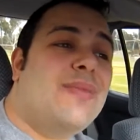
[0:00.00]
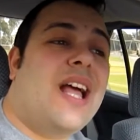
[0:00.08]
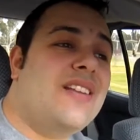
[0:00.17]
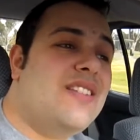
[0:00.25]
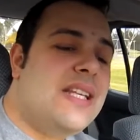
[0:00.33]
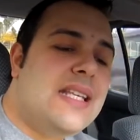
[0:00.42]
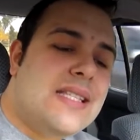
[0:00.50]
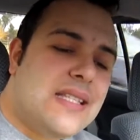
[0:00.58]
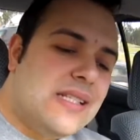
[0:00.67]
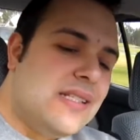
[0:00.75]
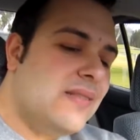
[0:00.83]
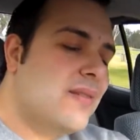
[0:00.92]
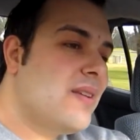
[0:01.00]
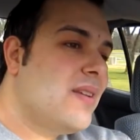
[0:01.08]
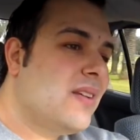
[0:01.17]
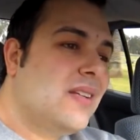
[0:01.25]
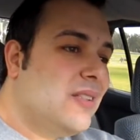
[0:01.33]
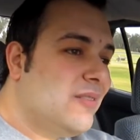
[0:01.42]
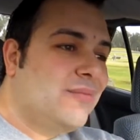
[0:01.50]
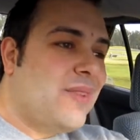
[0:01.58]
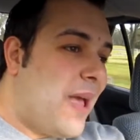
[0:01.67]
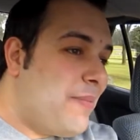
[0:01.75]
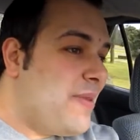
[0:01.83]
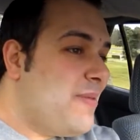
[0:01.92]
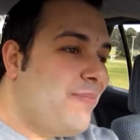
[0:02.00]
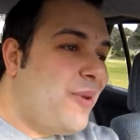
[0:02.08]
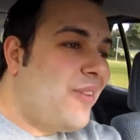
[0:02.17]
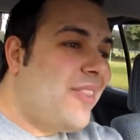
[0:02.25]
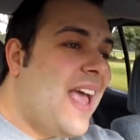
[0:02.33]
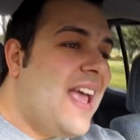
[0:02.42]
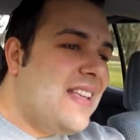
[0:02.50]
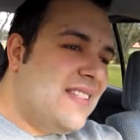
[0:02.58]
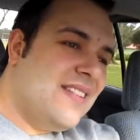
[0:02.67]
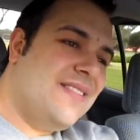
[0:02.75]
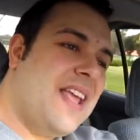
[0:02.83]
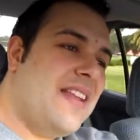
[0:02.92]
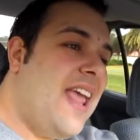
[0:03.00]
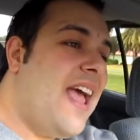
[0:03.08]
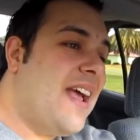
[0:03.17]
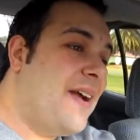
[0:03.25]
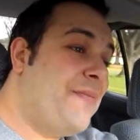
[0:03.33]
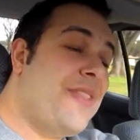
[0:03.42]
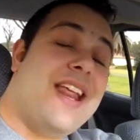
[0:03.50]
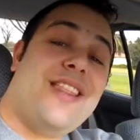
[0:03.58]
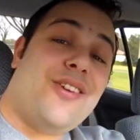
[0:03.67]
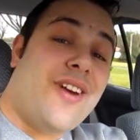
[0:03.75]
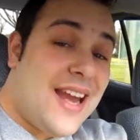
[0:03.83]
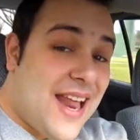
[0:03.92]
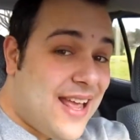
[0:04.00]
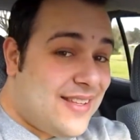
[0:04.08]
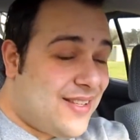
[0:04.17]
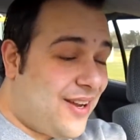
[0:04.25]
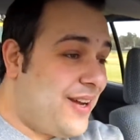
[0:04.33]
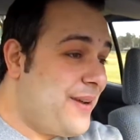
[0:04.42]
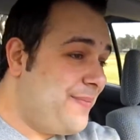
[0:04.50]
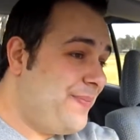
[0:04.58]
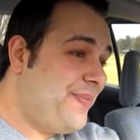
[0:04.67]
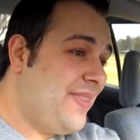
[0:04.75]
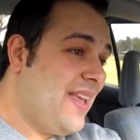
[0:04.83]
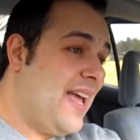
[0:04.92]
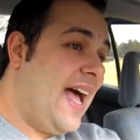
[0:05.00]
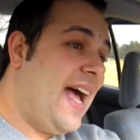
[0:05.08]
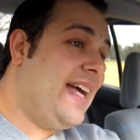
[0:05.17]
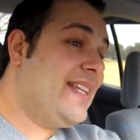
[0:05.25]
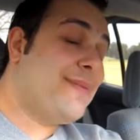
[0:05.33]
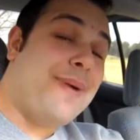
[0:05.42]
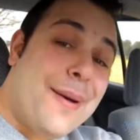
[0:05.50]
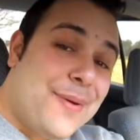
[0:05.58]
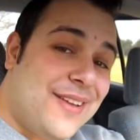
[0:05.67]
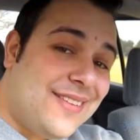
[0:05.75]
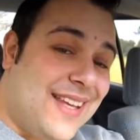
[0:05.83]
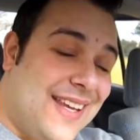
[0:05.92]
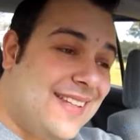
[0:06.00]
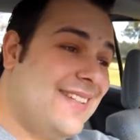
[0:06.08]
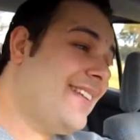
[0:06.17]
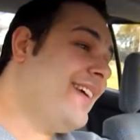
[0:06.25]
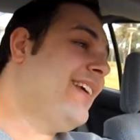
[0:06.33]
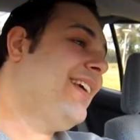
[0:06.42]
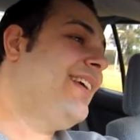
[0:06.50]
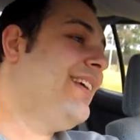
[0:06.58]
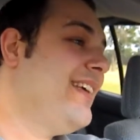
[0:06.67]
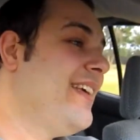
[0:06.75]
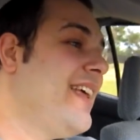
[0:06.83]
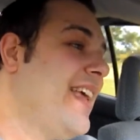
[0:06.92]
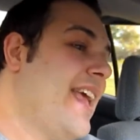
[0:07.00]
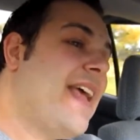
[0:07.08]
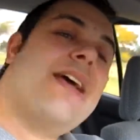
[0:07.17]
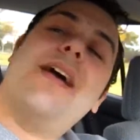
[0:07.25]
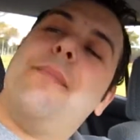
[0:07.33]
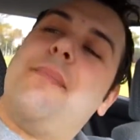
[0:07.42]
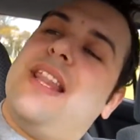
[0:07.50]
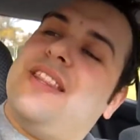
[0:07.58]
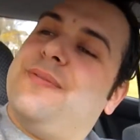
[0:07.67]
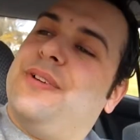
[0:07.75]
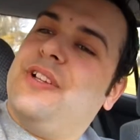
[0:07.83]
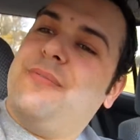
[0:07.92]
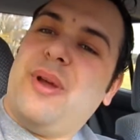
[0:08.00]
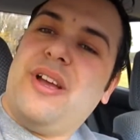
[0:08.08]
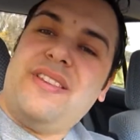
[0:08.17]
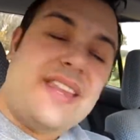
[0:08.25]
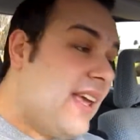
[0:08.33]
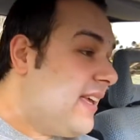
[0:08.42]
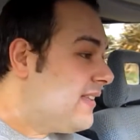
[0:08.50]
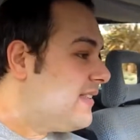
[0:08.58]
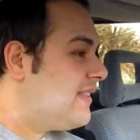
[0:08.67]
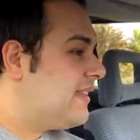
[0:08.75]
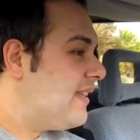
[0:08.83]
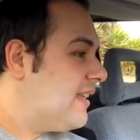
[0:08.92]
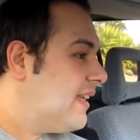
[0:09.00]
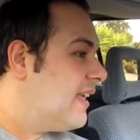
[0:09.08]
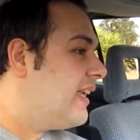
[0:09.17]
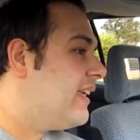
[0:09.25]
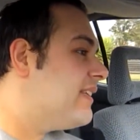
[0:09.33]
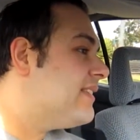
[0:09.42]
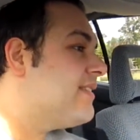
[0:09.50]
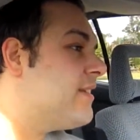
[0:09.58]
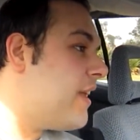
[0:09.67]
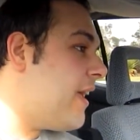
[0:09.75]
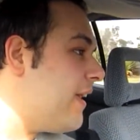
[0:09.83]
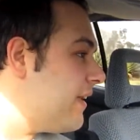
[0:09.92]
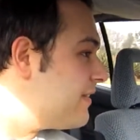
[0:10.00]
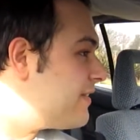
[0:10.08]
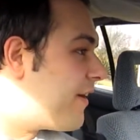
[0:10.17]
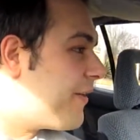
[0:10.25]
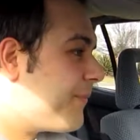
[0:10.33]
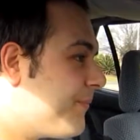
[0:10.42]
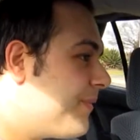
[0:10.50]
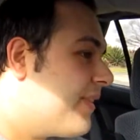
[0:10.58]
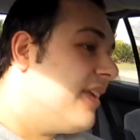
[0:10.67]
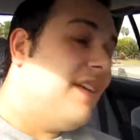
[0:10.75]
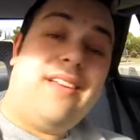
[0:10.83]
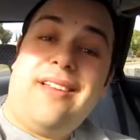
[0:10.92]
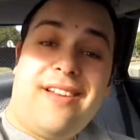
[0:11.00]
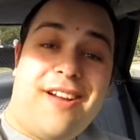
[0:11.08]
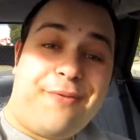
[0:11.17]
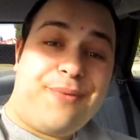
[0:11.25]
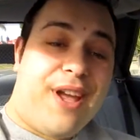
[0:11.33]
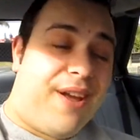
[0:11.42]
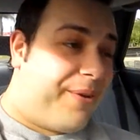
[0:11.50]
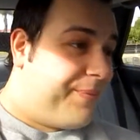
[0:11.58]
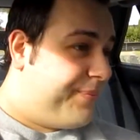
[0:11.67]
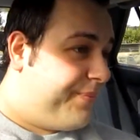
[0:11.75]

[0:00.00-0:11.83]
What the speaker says: munchies and happy birthdays, and then yeah, and then in 3 days' time, it's my birthday. So a month full of birthdays, and yeah, so off we go.